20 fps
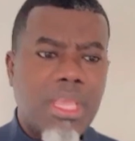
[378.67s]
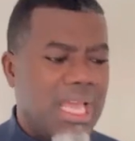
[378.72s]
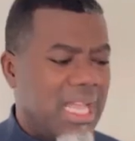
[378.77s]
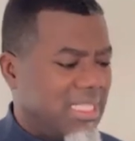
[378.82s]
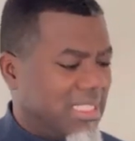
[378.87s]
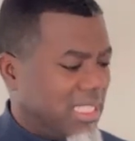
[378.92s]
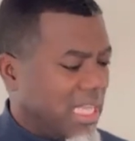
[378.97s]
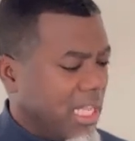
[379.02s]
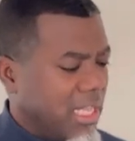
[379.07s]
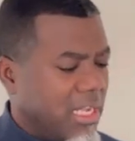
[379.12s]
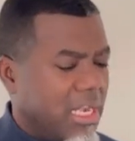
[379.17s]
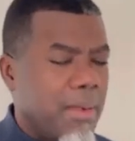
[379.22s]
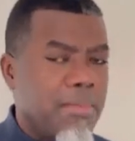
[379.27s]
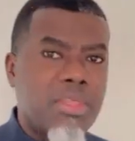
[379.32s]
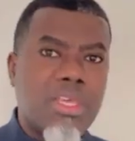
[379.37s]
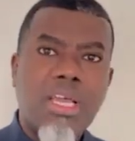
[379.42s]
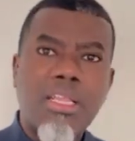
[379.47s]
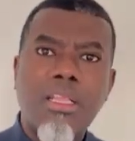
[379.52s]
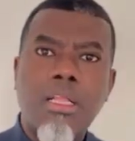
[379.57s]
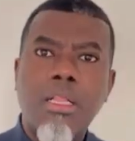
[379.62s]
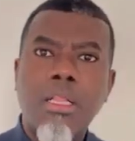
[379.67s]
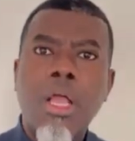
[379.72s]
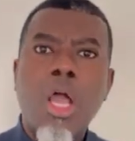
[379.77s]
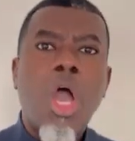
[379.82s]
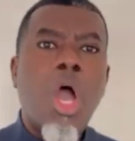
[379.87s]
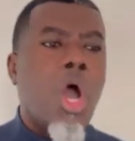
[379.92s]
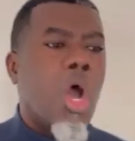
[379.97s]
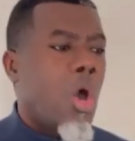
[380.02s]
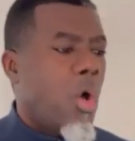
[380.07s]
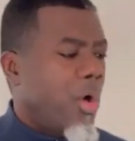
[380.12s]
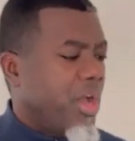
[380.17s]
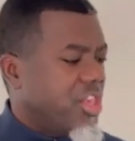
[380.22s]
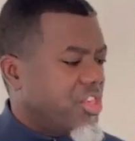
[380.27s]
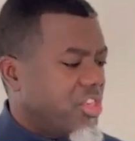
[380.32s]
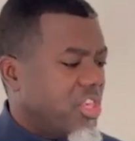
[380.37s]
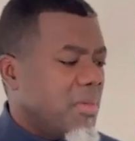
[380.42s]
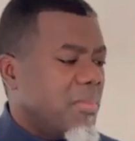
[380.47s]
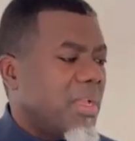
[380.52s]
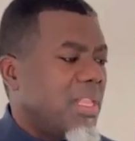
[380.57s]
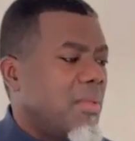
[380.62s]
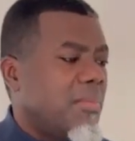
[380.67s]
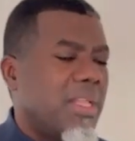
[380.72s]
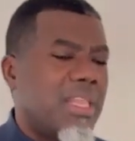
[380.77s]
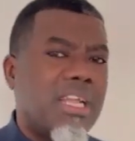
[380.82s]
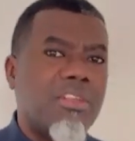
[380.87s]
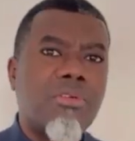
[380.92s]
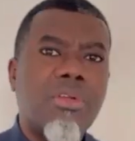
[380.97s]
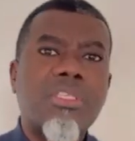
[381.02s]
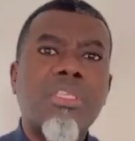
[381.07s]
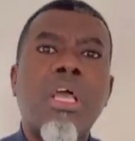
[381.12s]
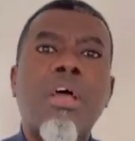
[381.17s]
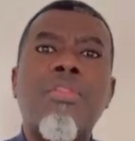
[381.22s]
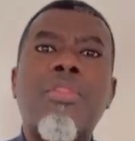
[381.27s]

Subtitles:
a Telegram channel or a Gmail email address.